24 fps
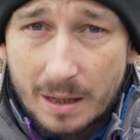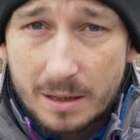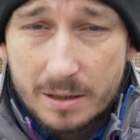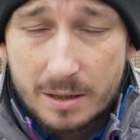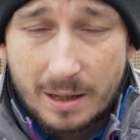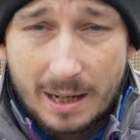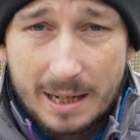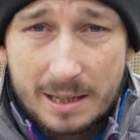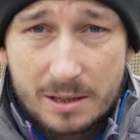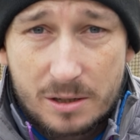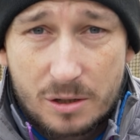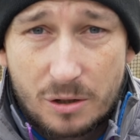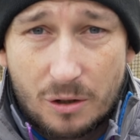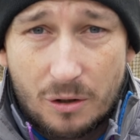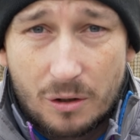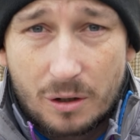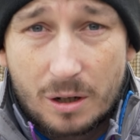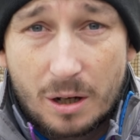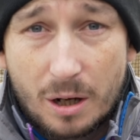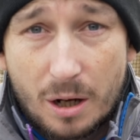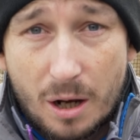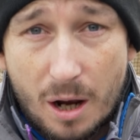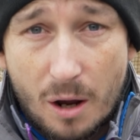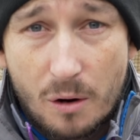So let's
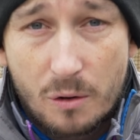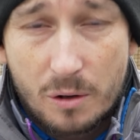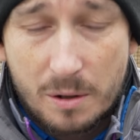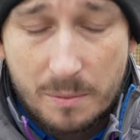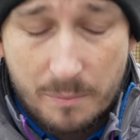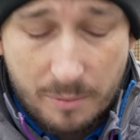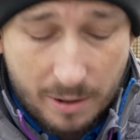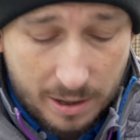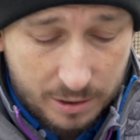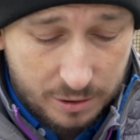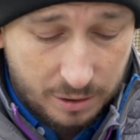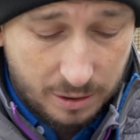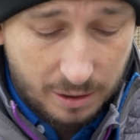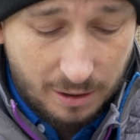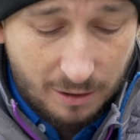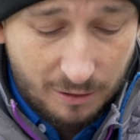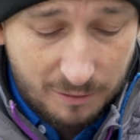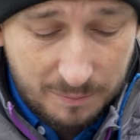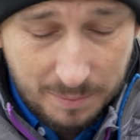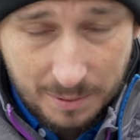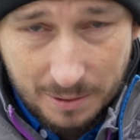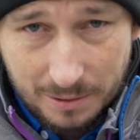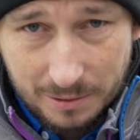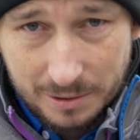talk low compression
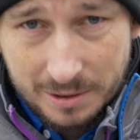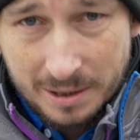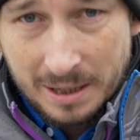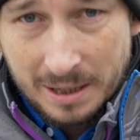golf balls.